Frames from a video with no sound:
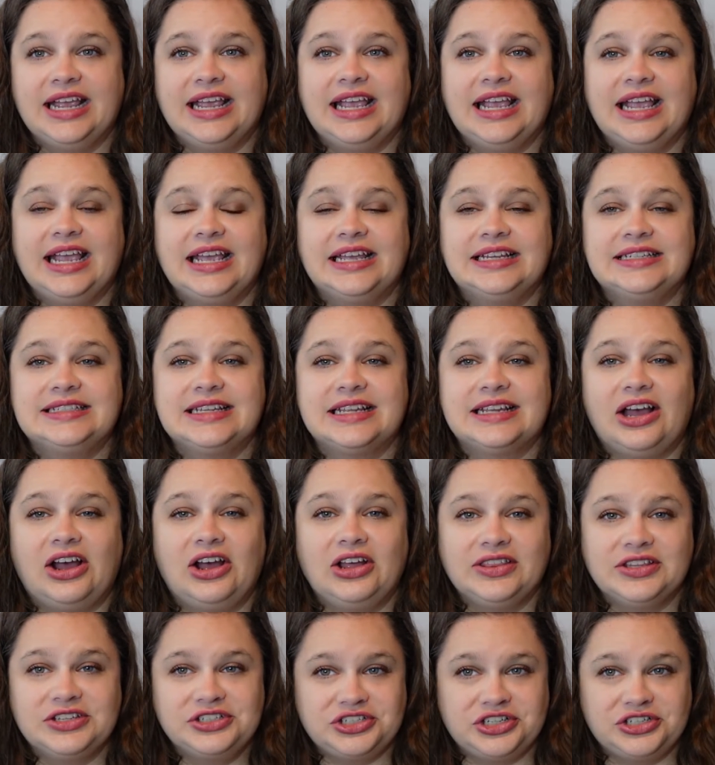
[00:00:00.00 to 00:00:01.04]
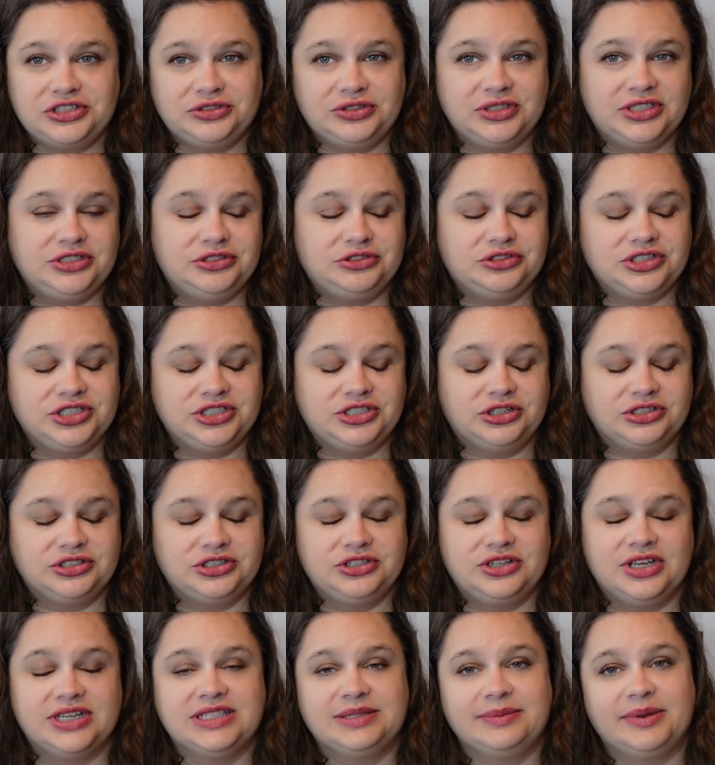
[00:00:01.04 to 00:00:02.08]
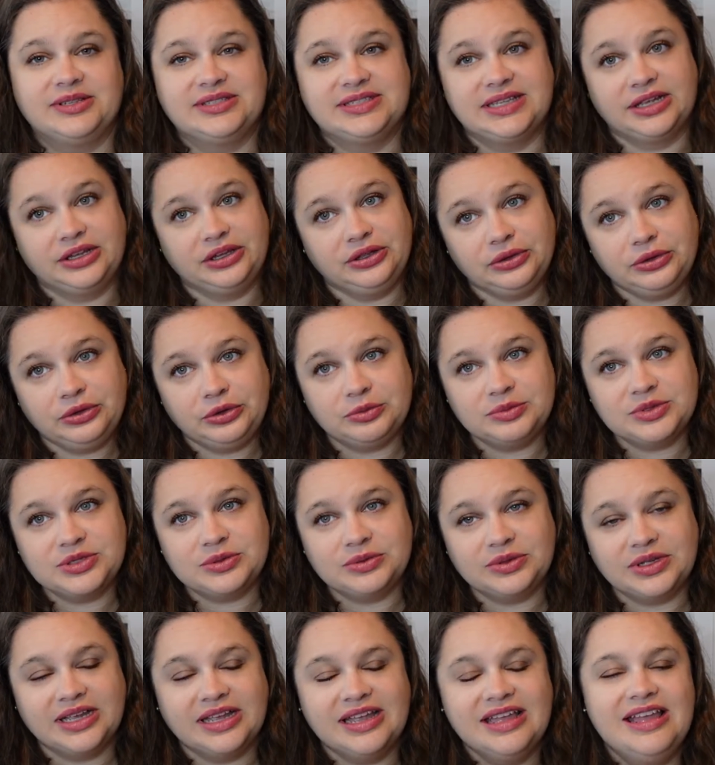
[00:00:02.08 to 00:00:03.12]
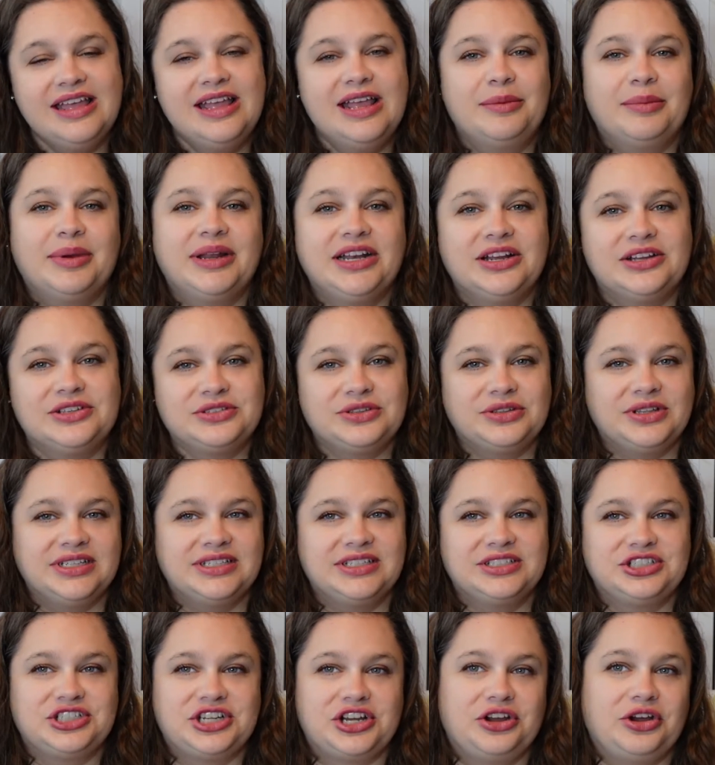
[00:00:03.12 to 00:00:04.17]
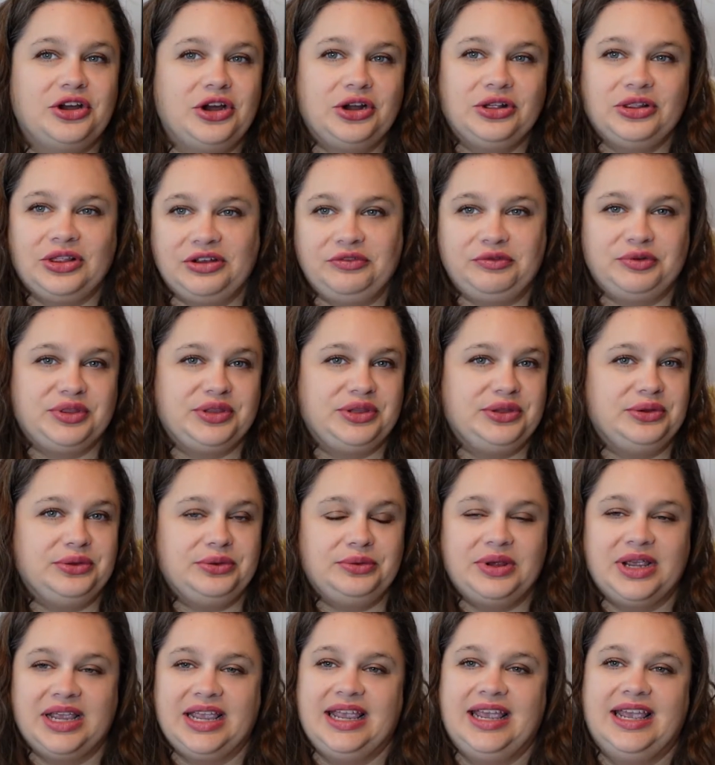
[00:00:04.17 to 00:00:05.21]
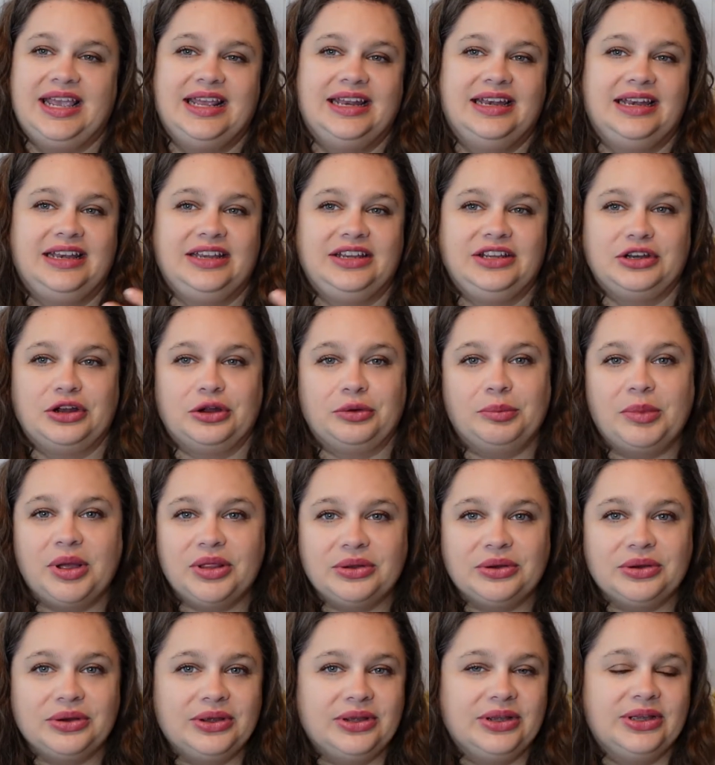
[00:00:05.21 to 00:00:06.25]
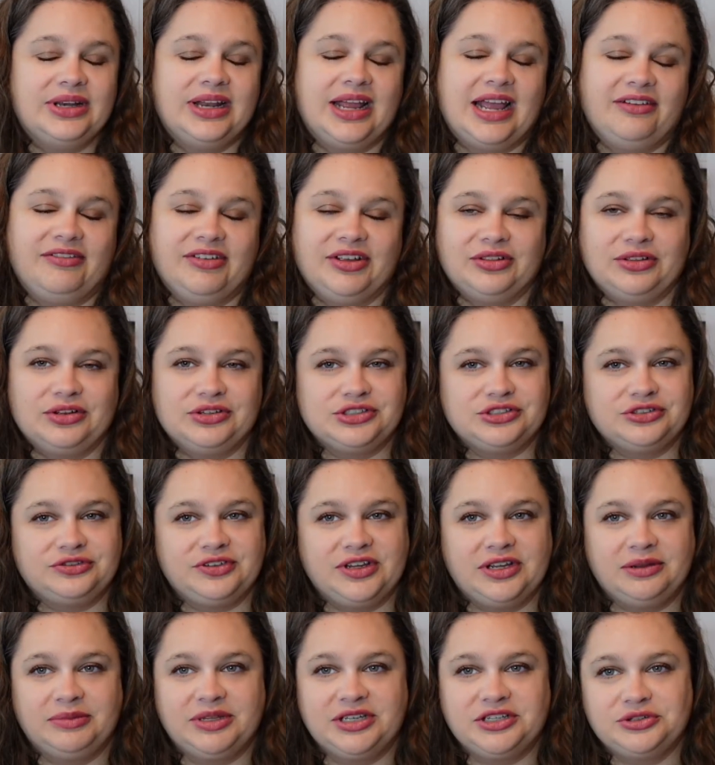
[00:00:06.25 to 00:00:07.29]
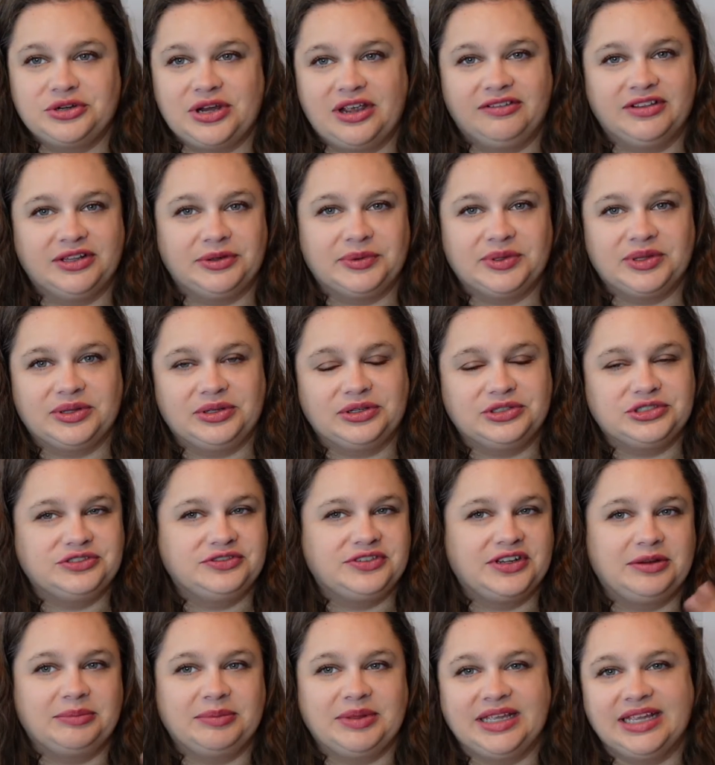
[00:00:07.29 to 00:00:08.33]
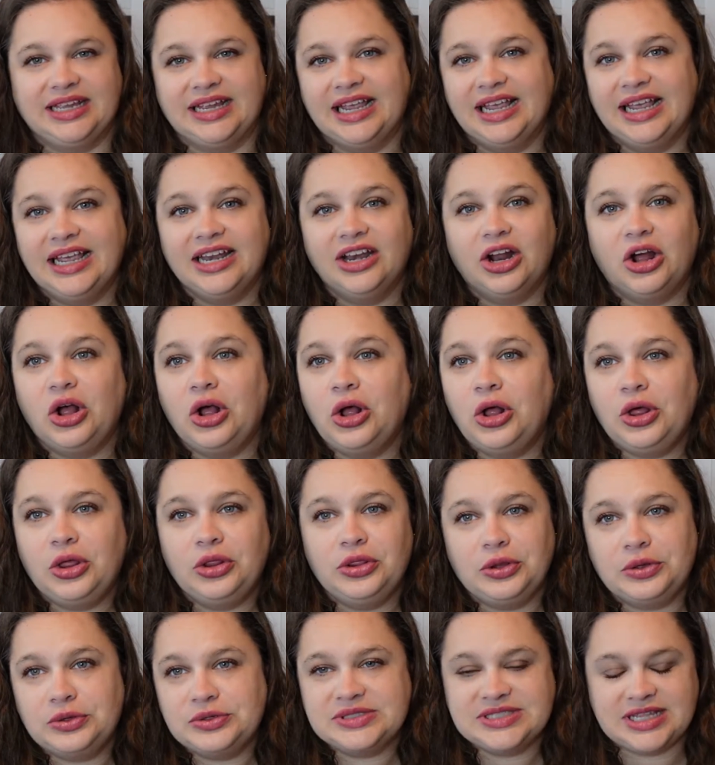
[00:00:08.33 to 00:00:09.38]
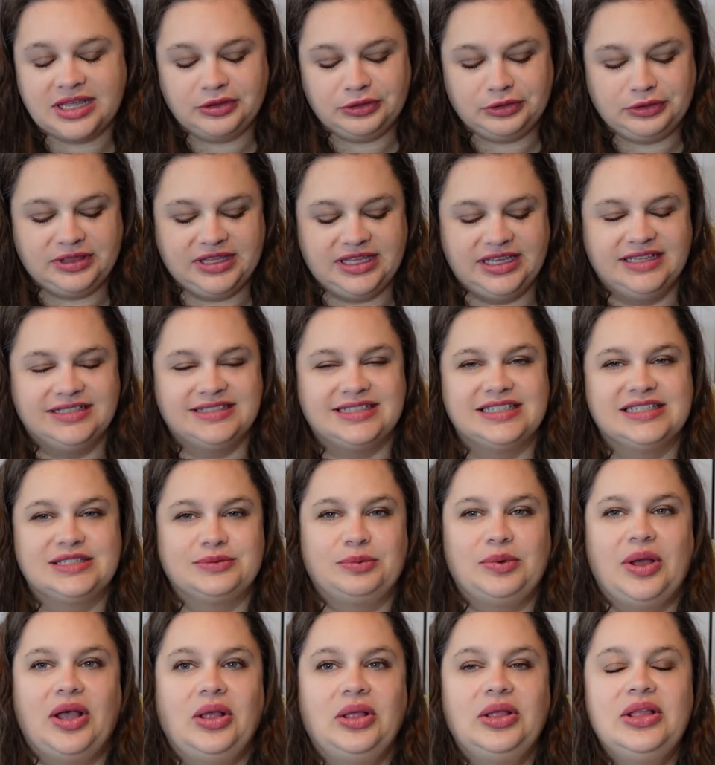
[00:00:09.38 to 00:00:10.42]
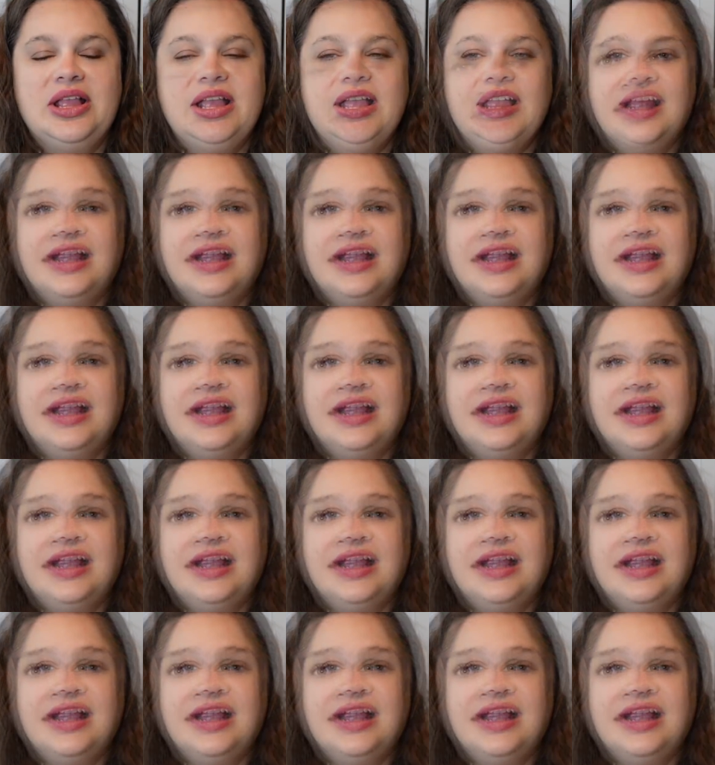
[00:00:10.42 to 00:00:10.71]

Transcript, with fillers: And on this channel, I usually talk to you guys about secular homeschooling, but I also like to share our life with you and, you know, motherhood, having a larger family, traveling with a larger family, and all those other things as well.